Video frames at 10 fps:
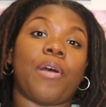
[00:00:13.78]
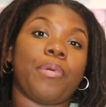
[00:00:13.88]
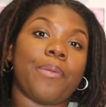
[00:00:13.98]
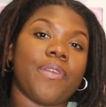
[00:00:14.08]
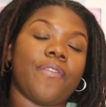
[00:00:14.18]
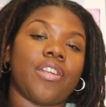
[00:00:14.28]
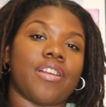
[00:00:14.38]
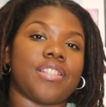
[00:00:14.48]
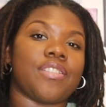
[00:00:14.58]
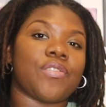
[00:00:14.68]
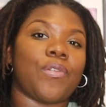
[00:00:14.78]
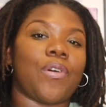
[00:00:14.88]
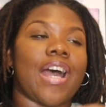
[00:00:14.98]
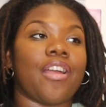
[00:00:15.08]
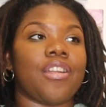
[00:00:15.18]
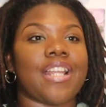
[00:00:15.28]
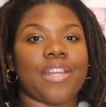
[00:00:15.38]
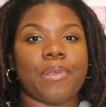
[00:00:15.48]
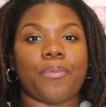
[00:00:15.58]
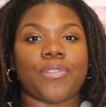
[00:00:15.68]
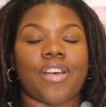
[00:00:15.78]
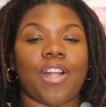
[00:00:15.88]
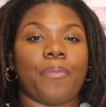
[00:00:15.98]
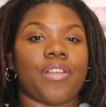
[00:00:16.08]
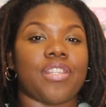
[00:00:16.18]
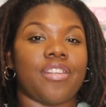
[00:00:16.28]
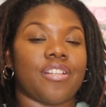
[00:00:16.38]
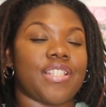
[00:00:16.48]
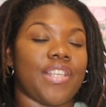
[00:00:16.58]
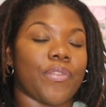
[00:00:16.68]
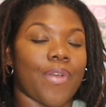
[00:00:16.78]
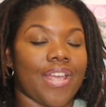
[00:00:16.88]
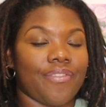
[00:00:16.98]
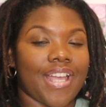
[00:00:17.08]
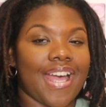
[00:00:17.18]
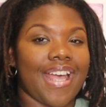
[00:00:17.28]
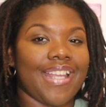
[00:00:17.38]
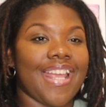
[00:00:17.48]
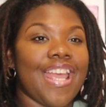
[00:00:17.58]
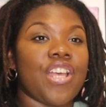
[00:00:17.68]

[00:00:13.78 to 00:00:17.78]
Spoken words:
While prepping for nursing school, I heard a lot of people talk about the Nursing Thrive Guide.